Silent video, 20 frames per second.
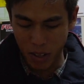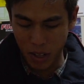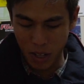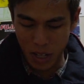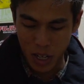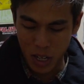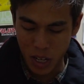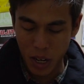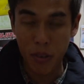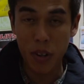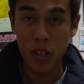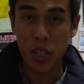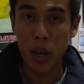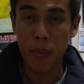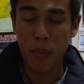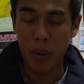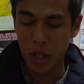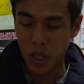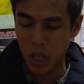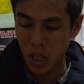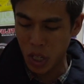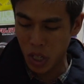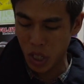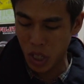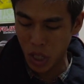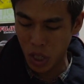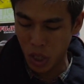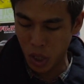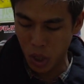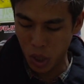the Integra Type R
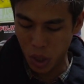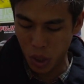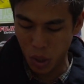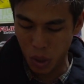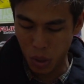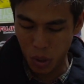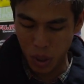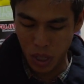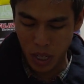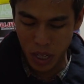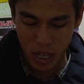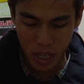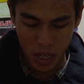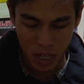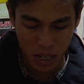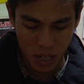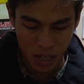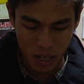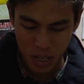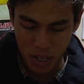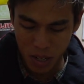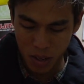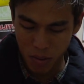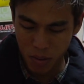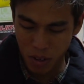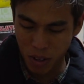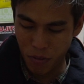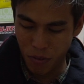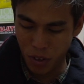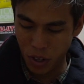DC2 here,
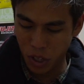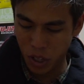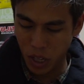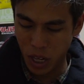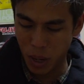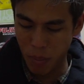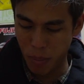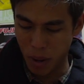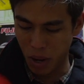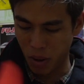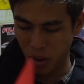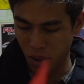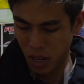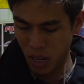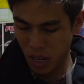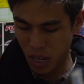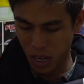when it first came out.